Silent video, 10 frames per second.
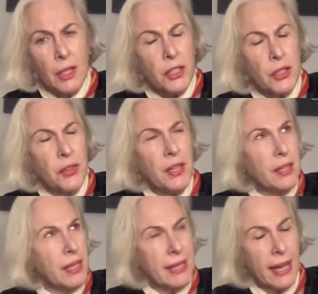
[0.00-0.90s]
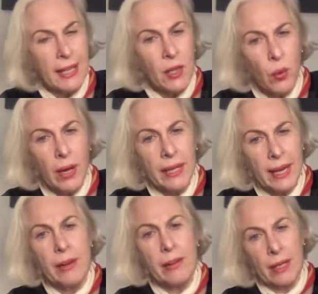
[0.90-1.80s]
Do you think there's any one
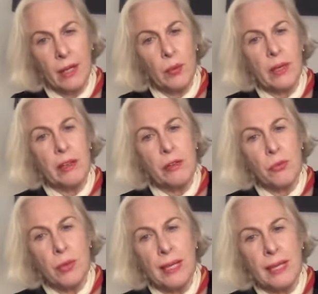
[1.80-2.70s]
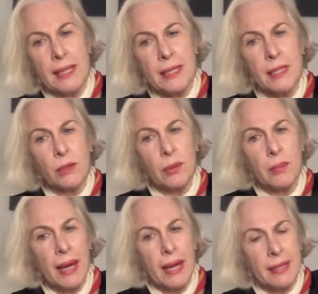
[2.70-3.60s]
area where it really still
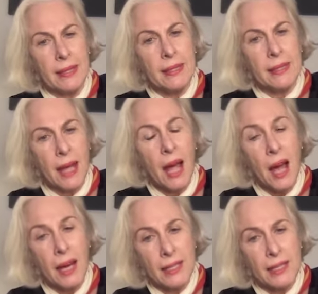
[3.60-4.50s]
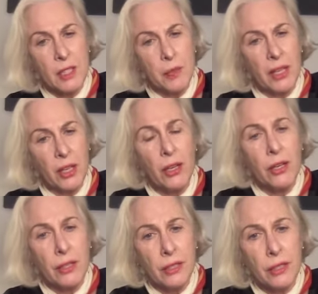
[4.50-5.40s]
remains the hardest to be
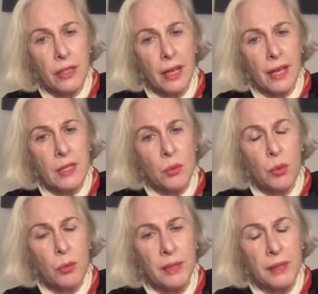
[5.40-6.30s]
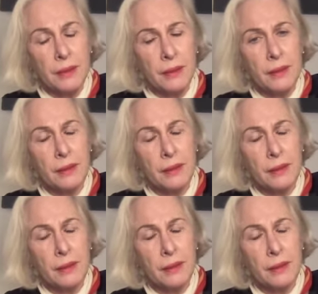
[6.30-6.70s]
heard as a woman?